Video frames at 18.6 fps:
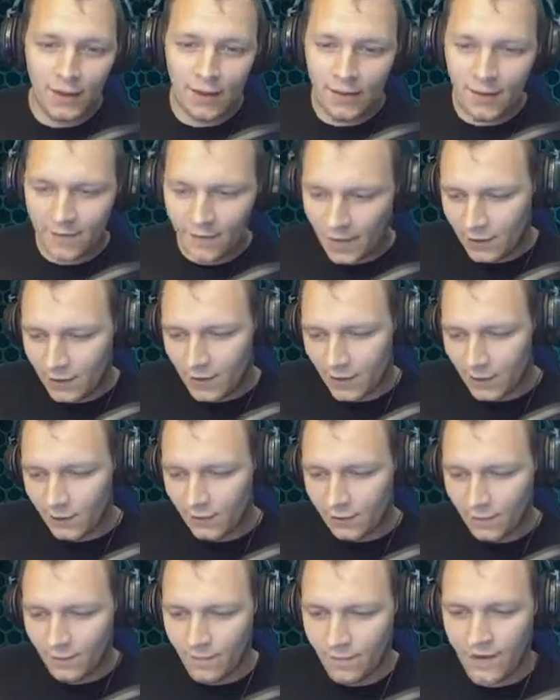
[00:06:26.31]
and they've actually done
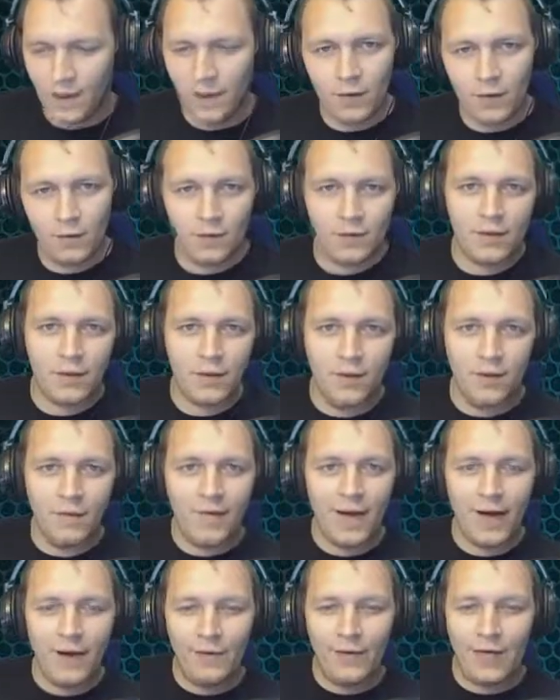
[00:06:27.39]
some videos
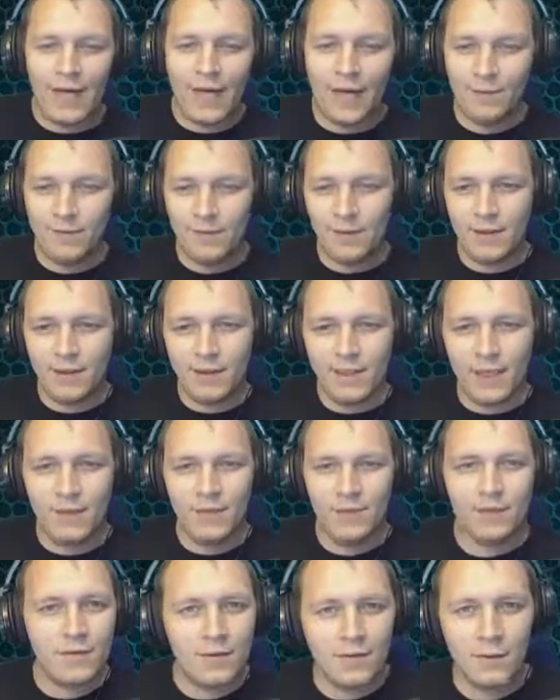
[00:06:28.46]
of how they captured the
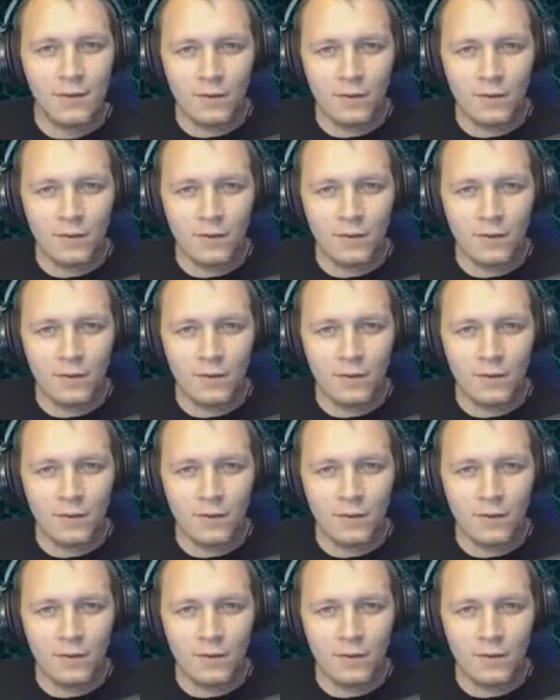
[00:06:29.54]
sounds